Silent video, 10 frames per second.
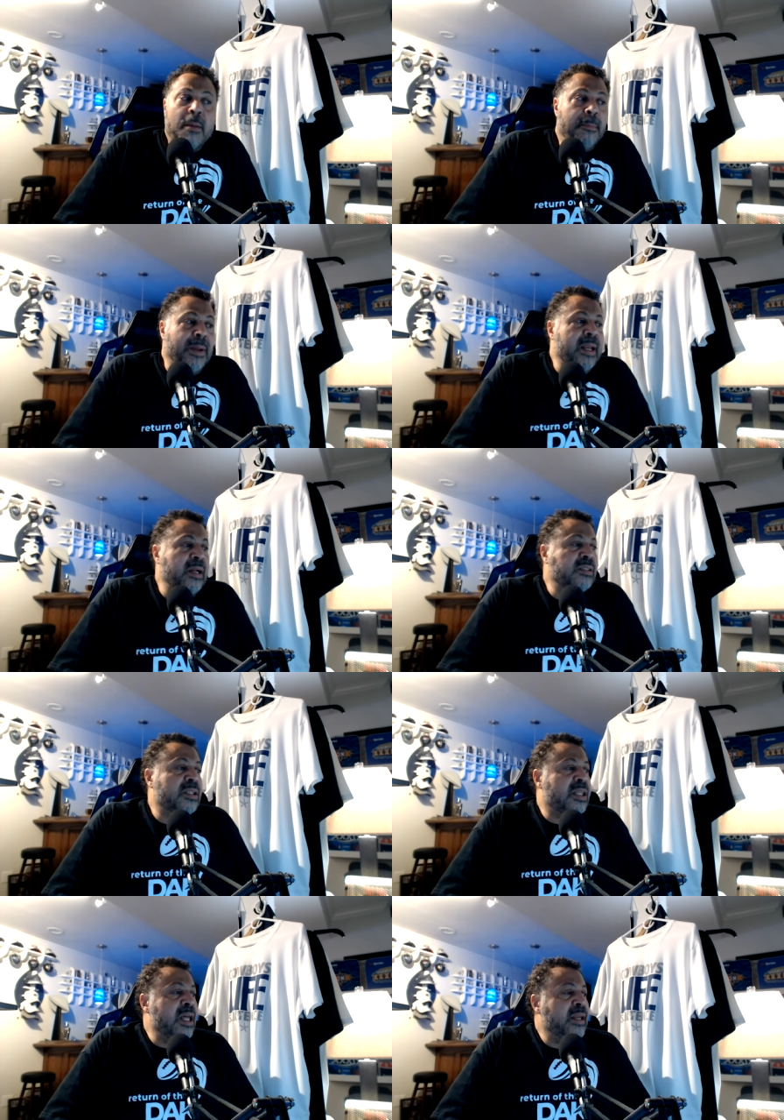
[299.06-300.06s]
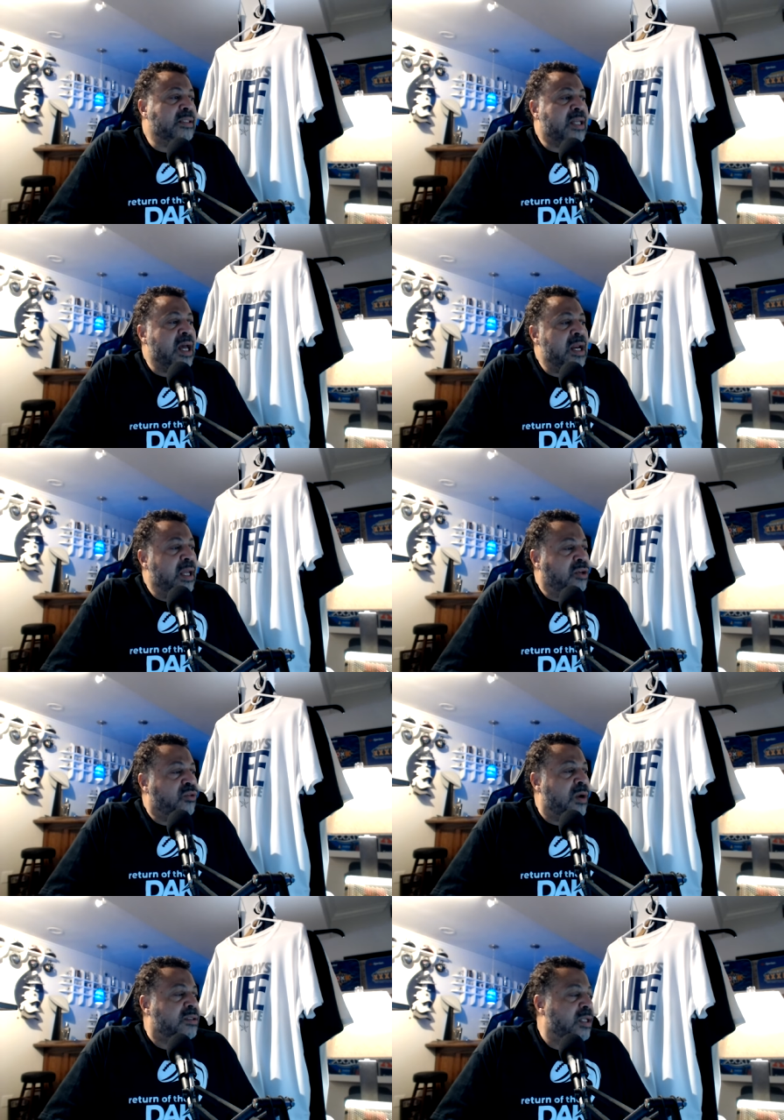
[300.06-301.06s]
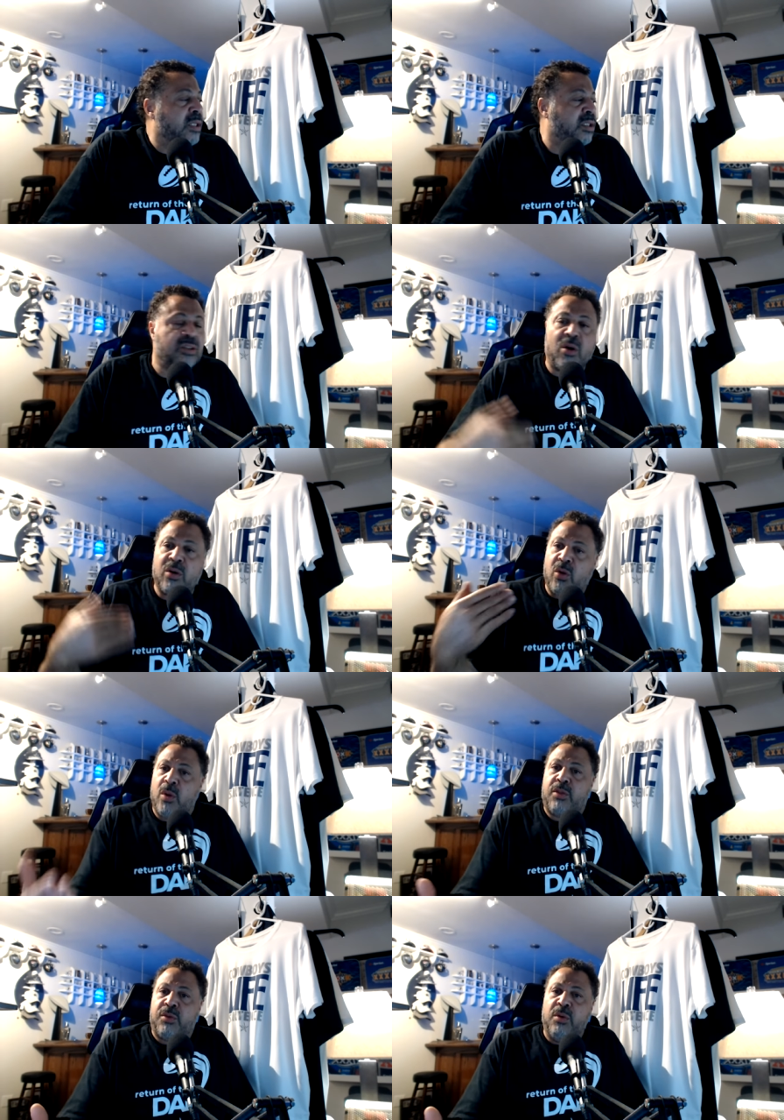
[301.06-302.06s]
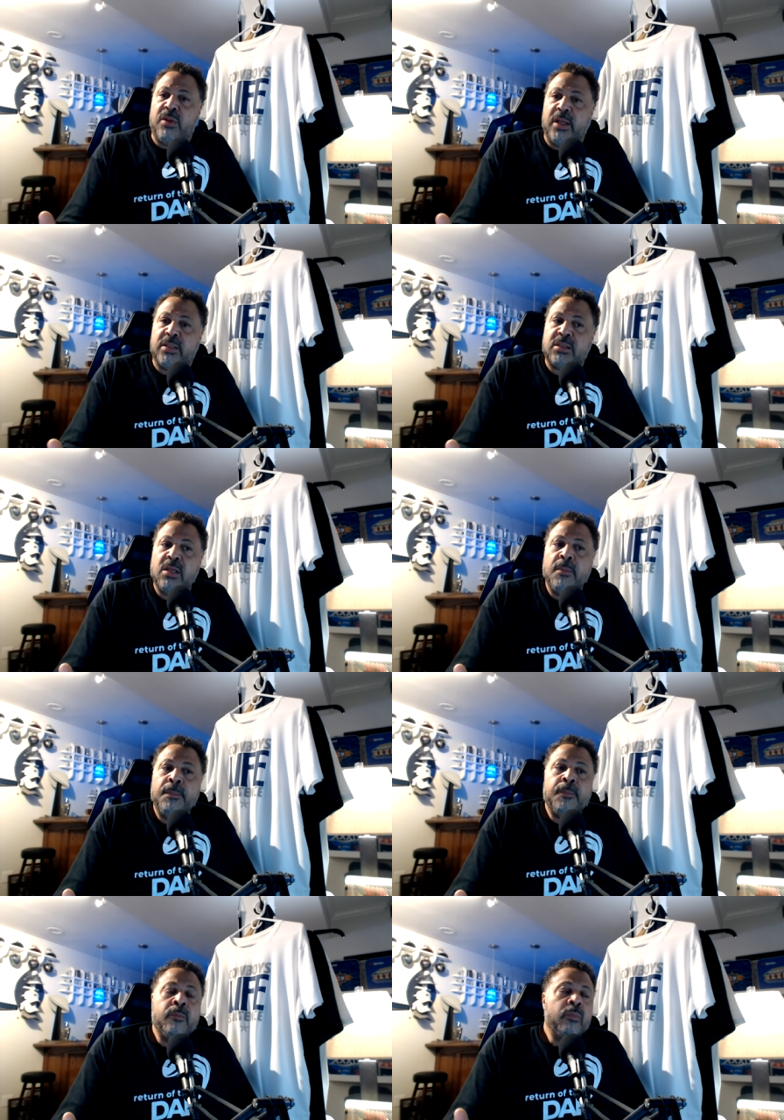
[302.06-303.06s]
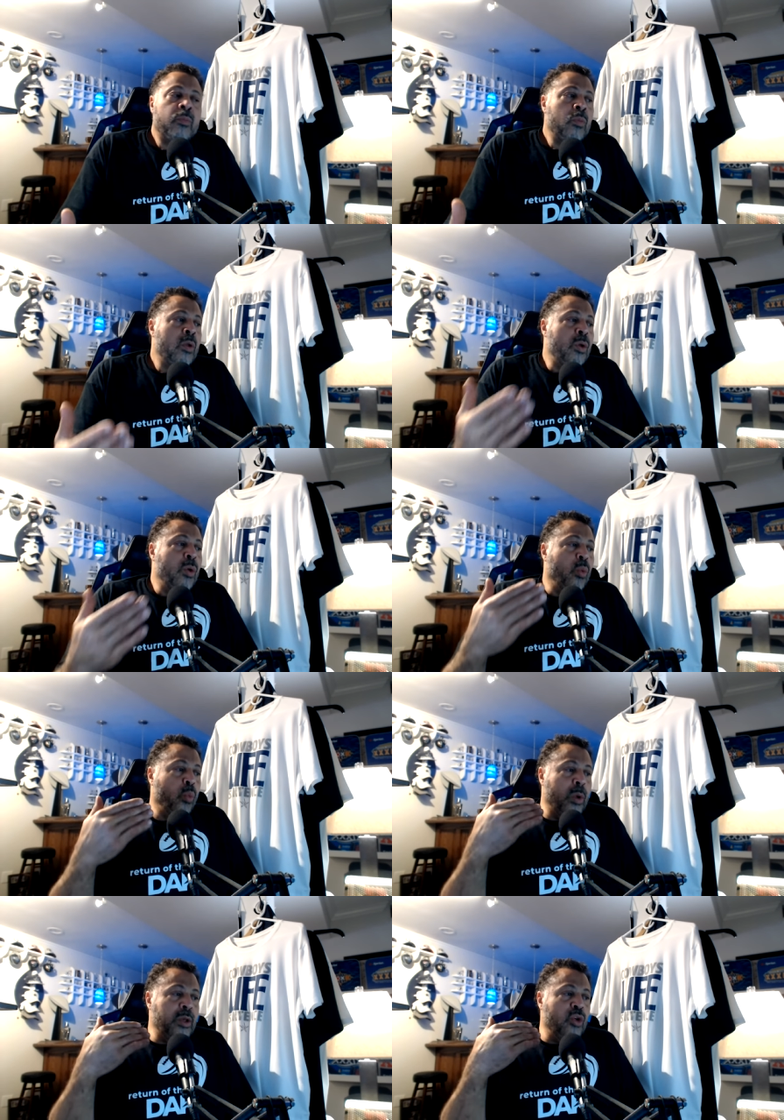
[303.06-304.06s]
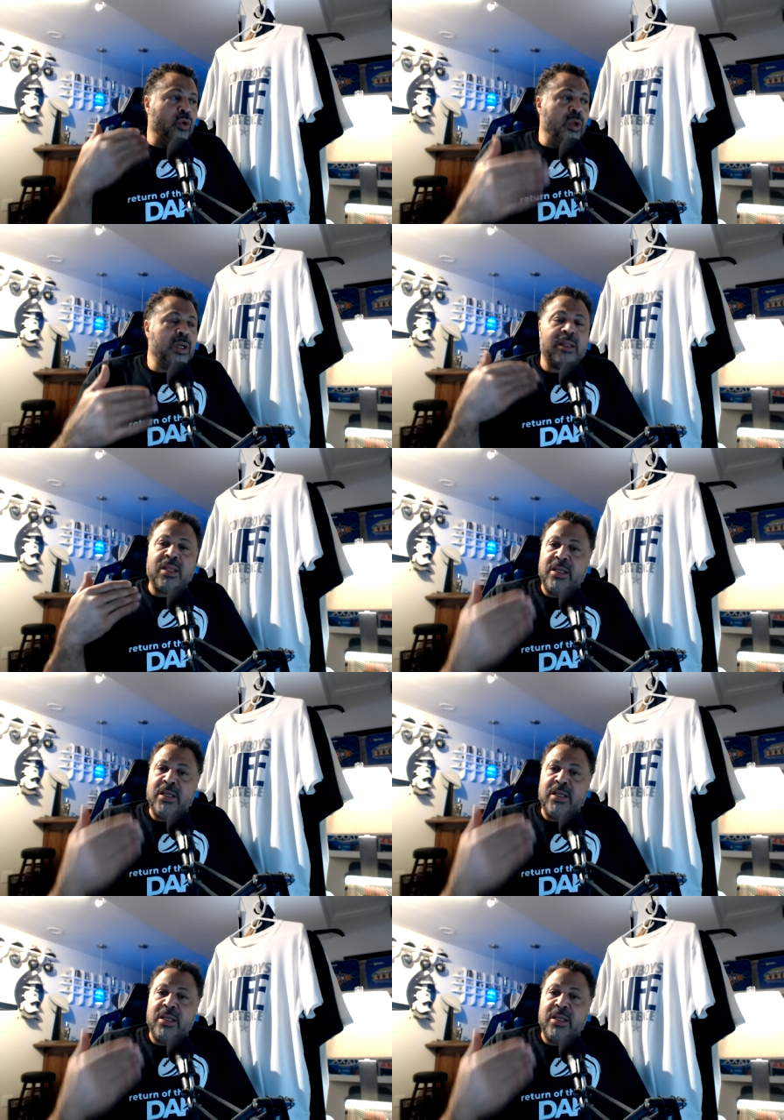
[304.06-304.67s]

But here's the thing that's kind of interesting as I started going through this. When you look at the